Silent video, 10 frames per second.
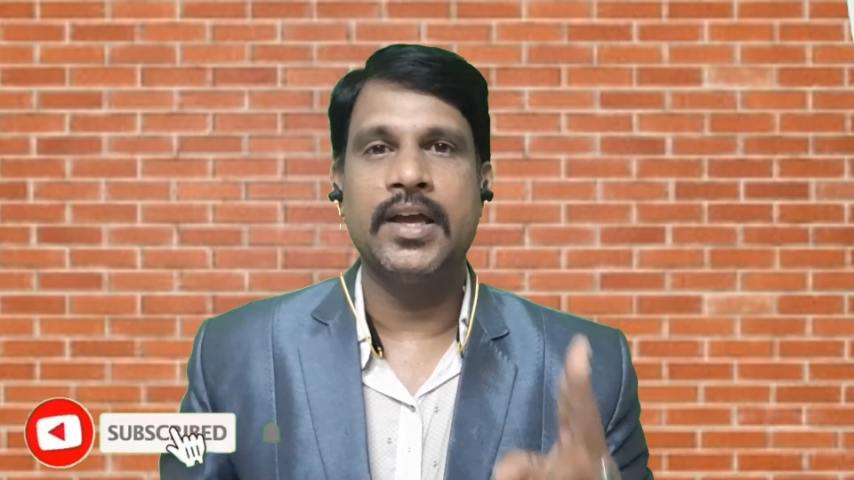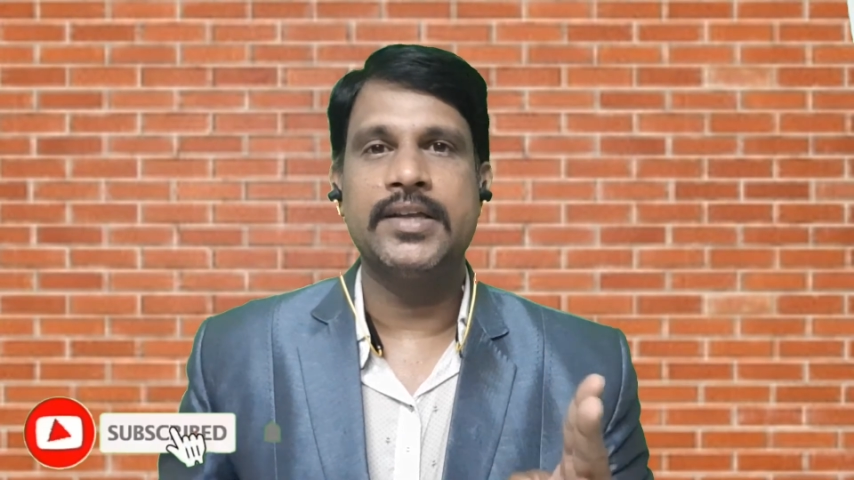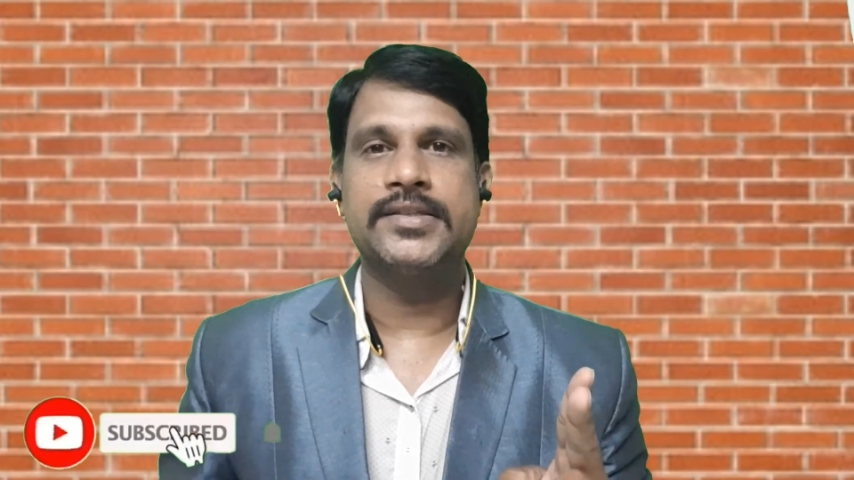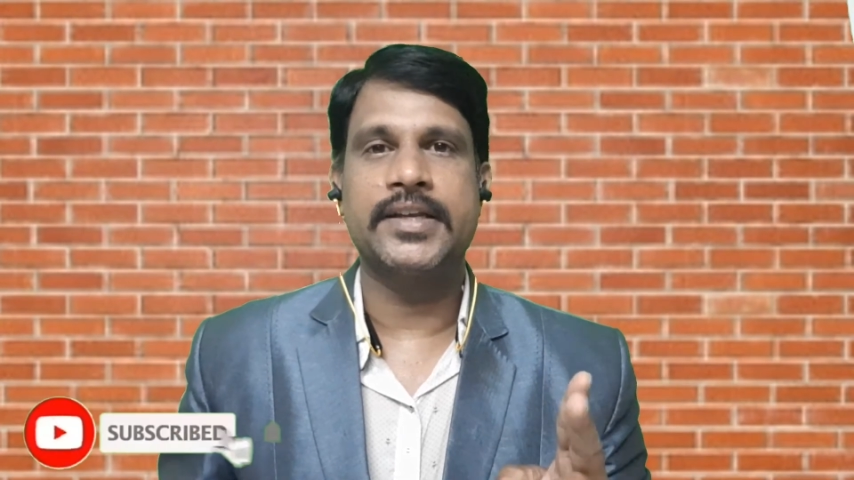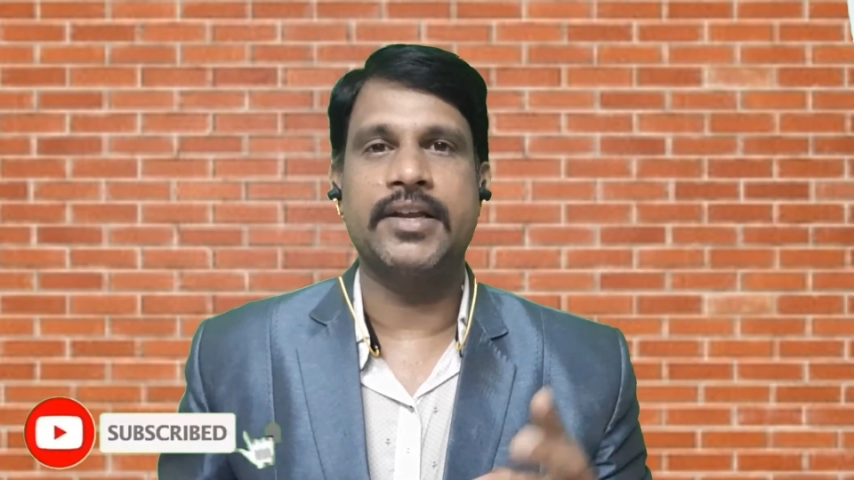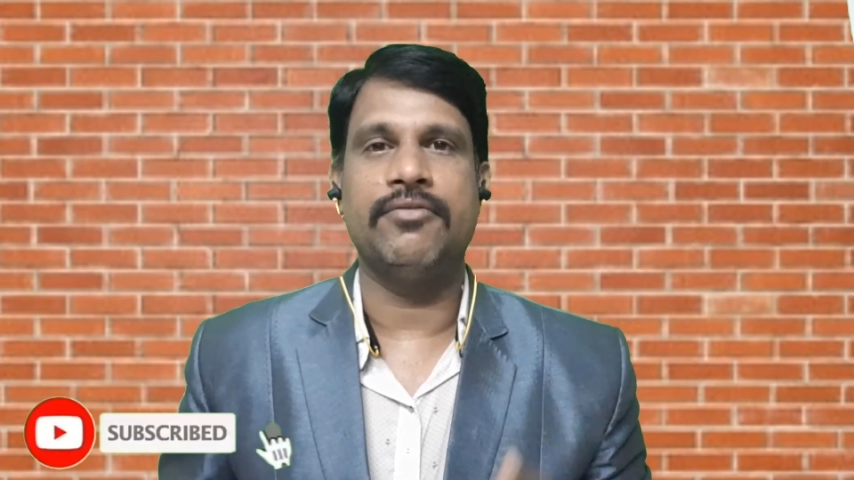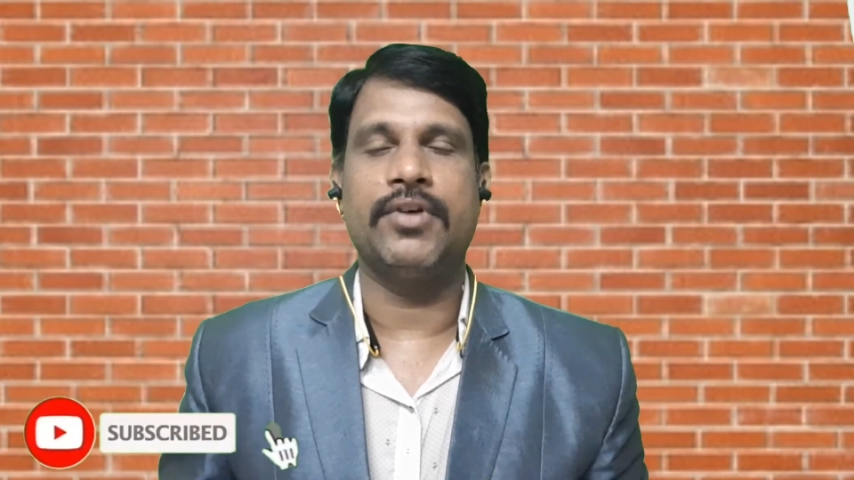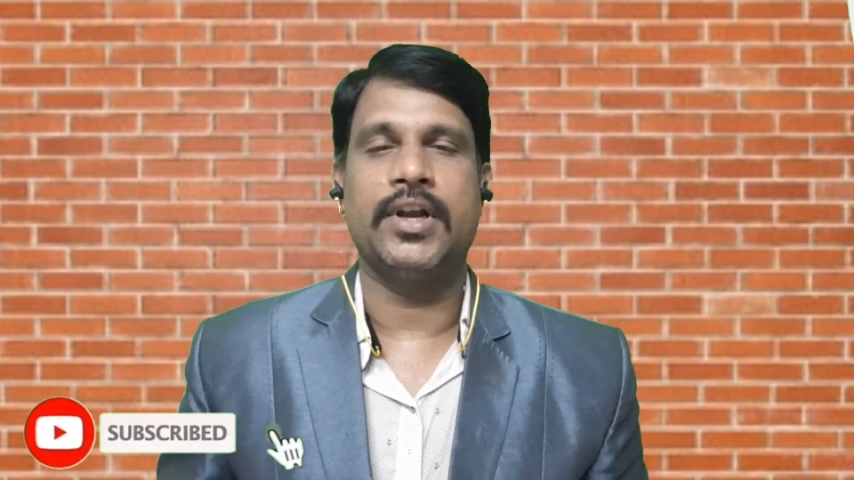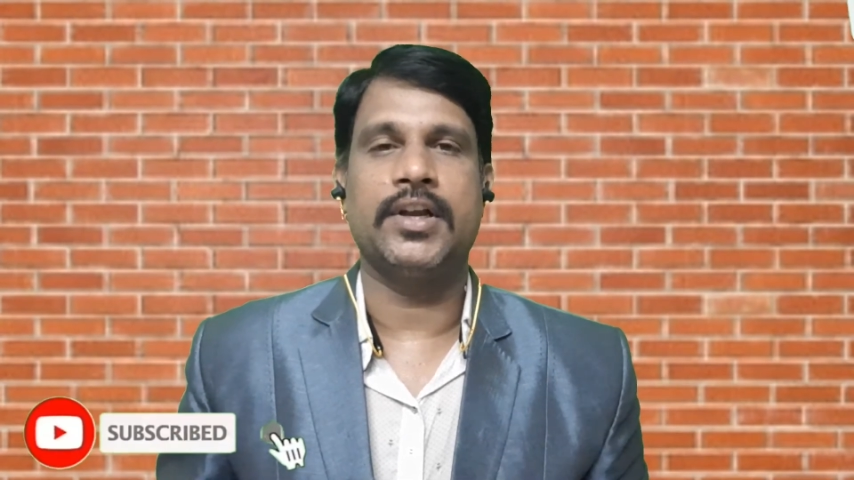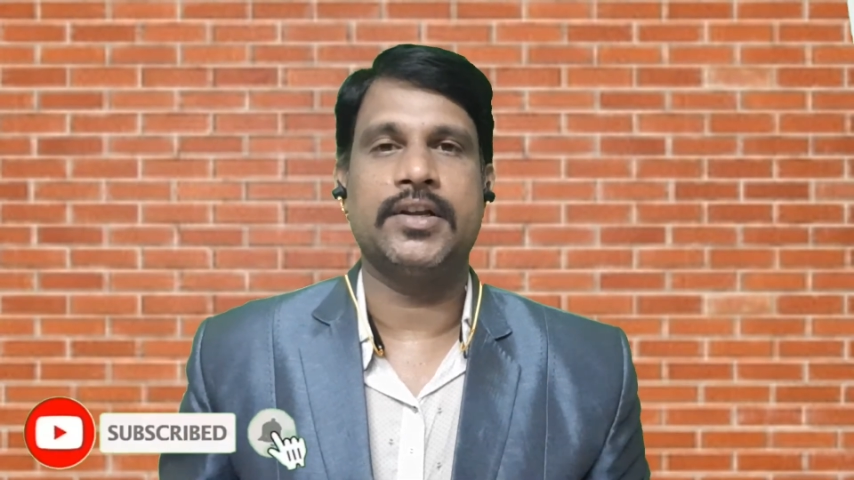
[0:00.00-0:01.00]
Second
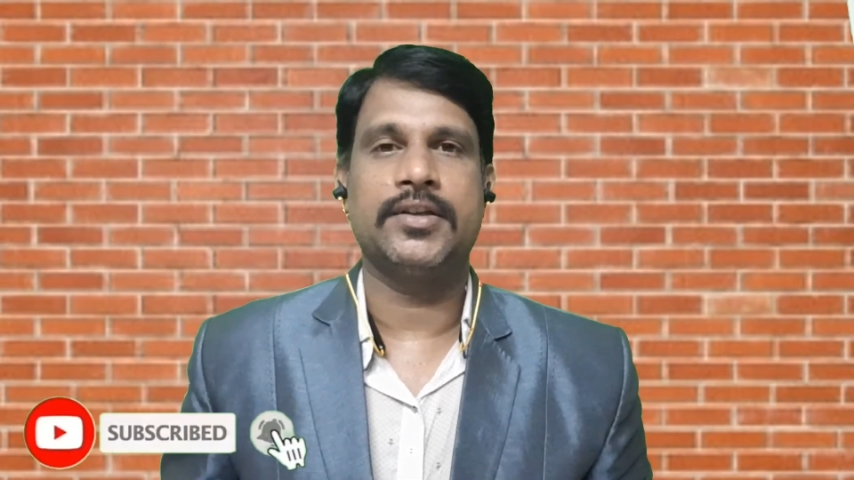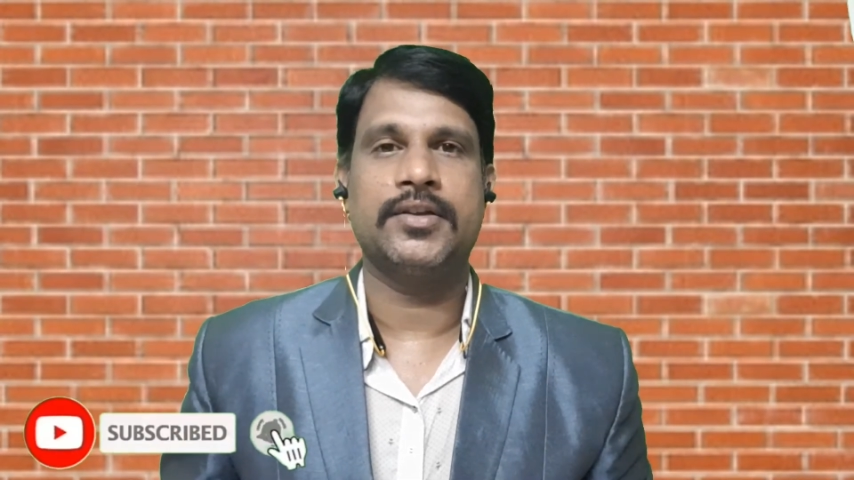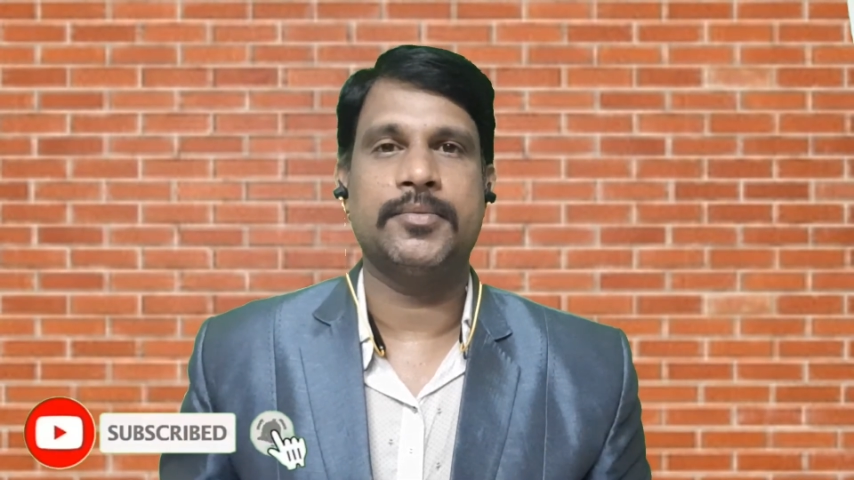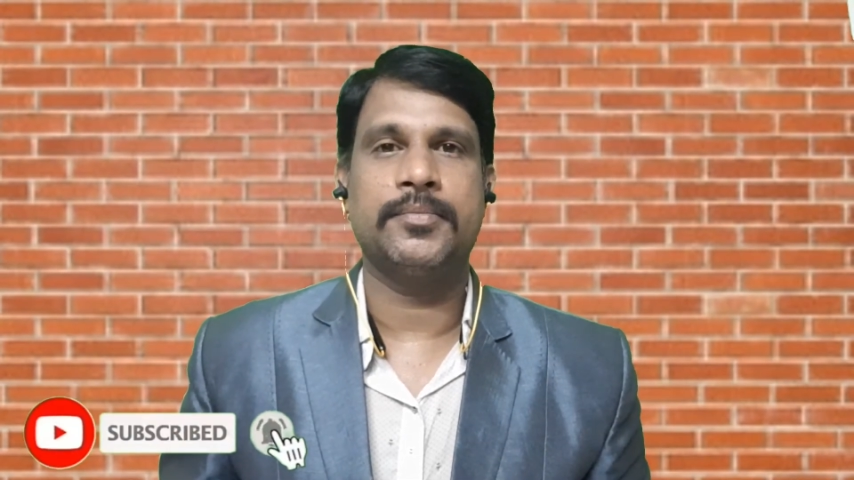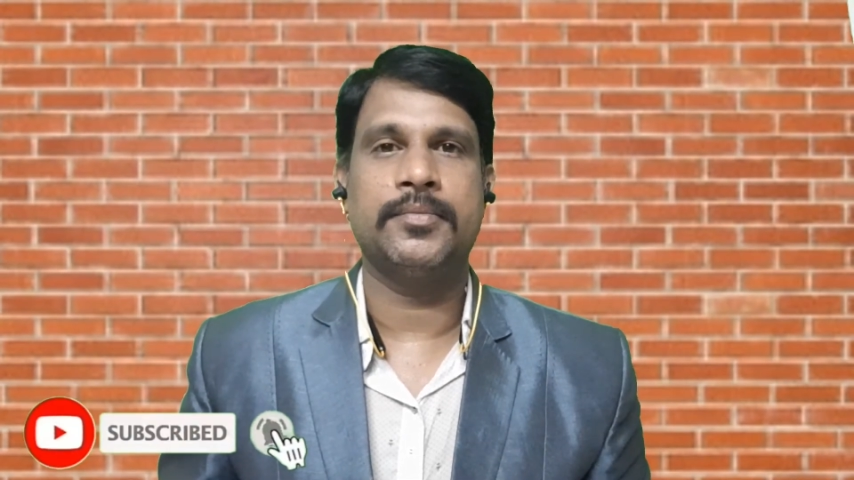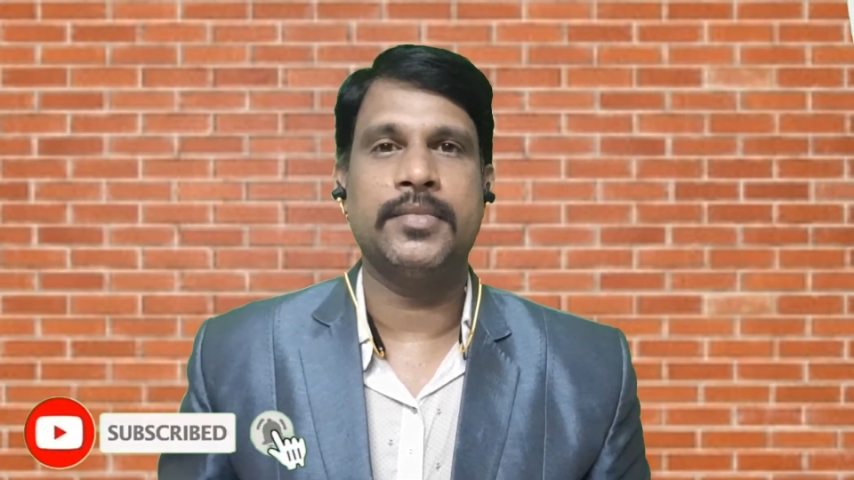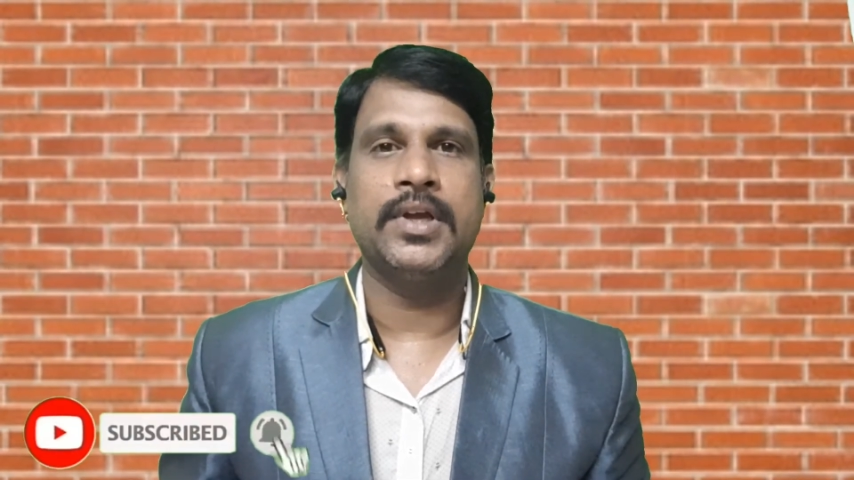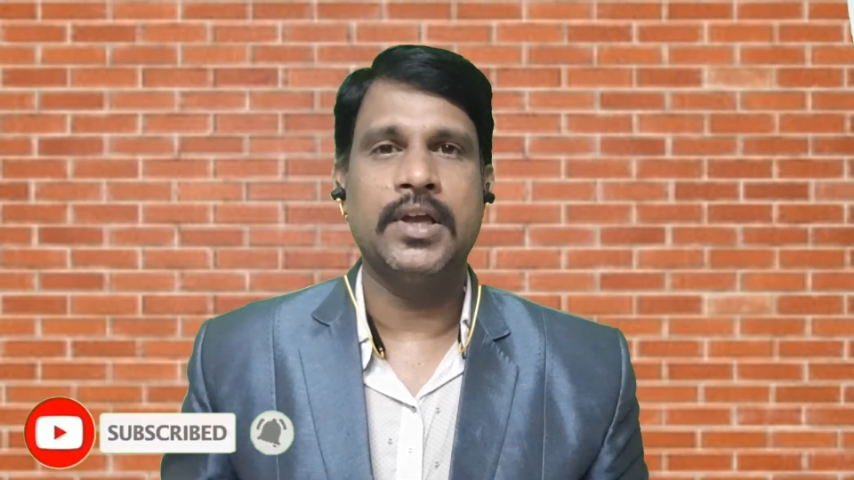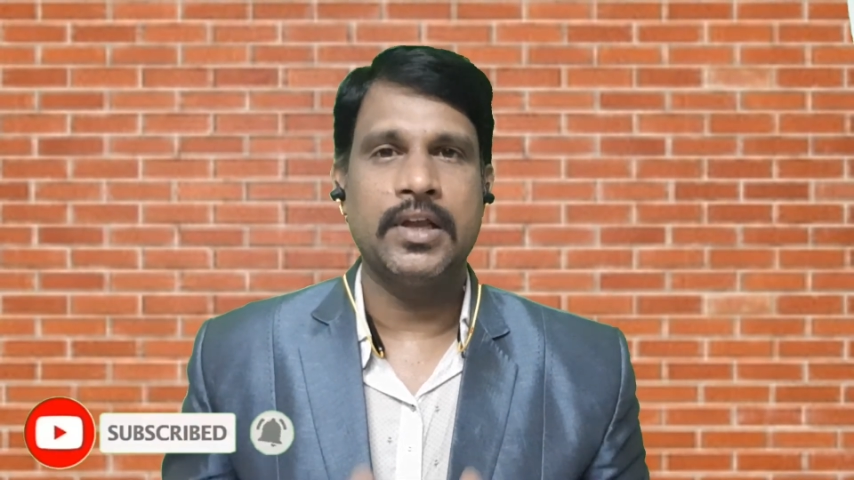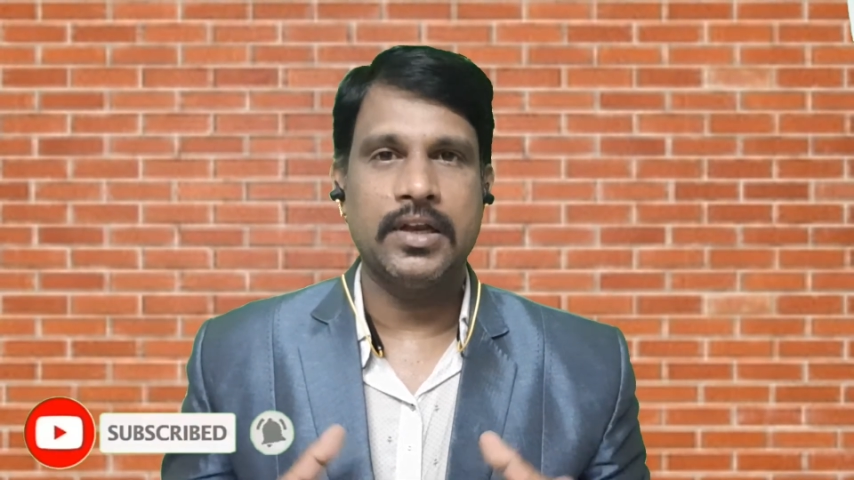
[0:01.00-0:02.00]
one,
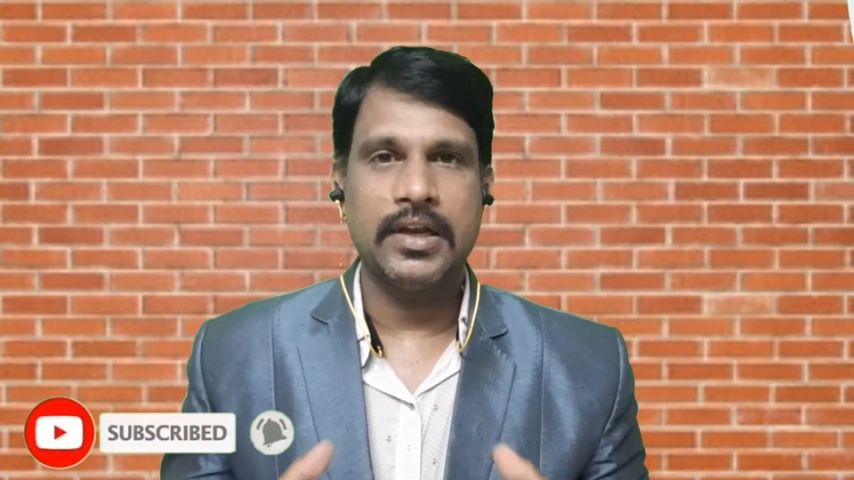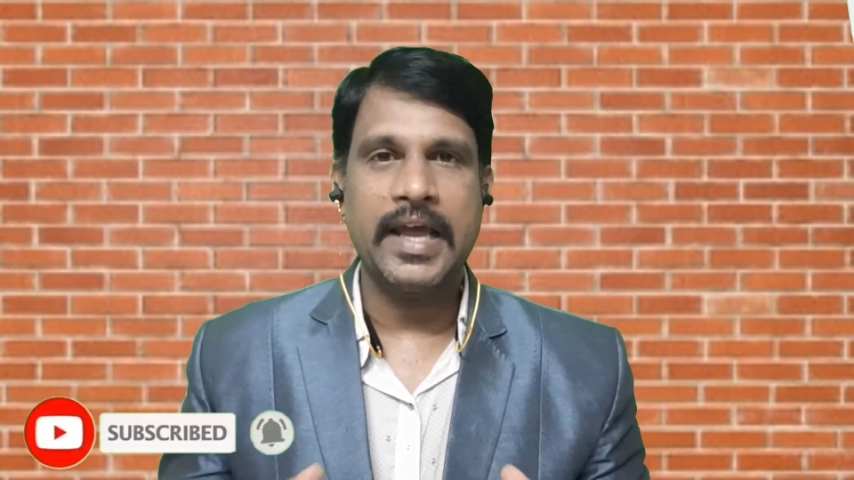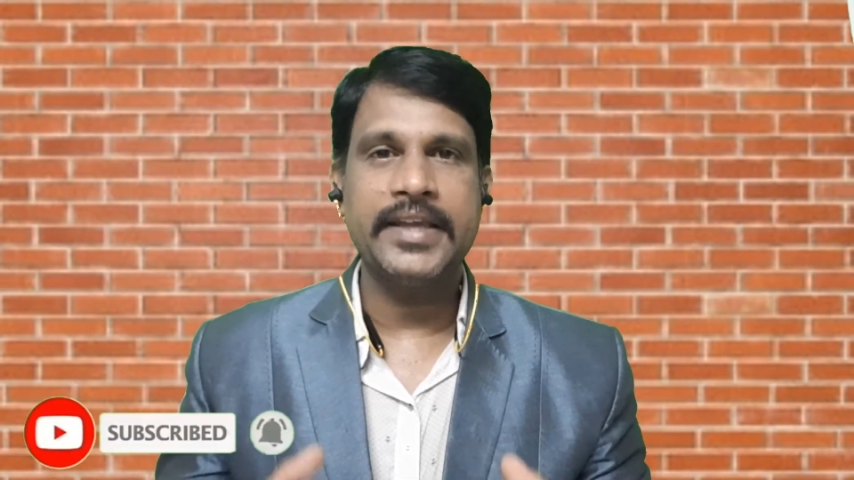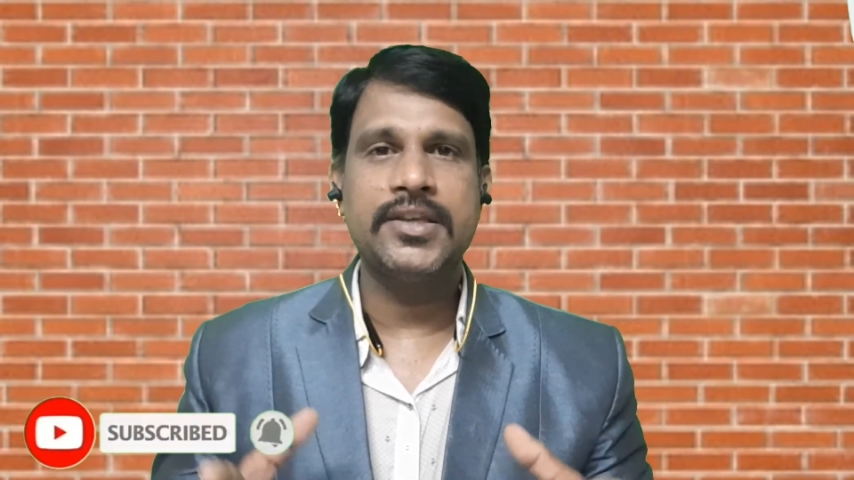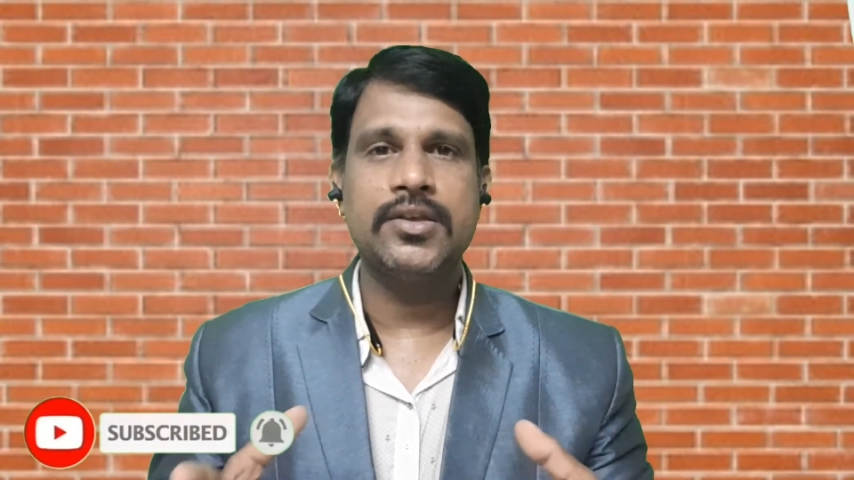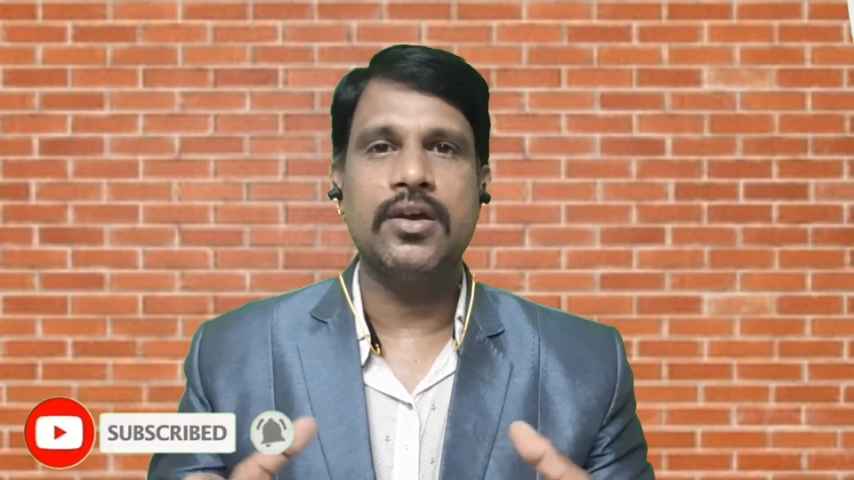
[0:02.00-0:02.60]
like